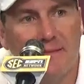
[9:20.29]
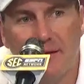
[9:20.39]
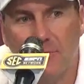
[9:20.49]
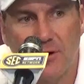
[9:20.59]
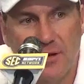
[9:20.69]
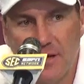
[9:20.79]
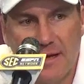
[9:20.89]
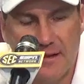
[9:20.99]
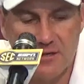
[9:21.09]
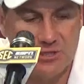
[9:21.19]
They were
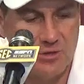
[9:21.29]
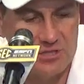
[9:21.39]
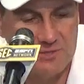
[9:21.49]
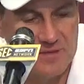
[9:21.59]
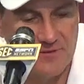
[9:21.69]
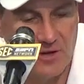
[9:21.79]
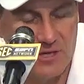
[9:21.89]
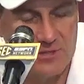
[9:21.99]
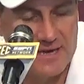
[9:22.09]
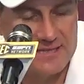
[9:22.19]
showing us some different
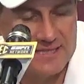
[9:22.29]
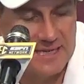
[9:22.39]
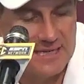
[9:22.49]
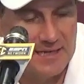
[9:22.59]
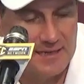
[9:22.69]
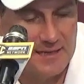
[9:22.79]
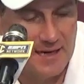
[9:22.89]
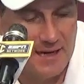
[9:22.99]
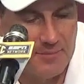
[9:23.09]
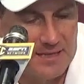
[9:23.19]
looks I hadn't seen,
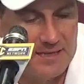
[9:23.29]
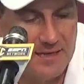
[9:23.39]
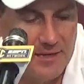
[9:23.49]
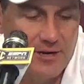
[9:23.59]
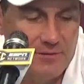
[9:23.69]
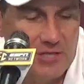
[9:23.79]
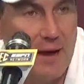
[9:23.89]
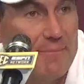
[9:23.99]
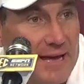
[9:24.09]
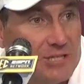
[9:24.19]
but he did a good
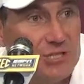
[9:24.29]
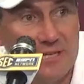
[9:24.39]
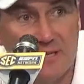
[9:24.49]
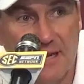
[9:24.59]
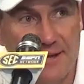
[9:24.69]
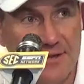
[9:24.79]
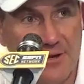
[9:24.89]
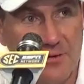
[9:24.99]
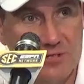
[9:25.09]
job managing, and you know,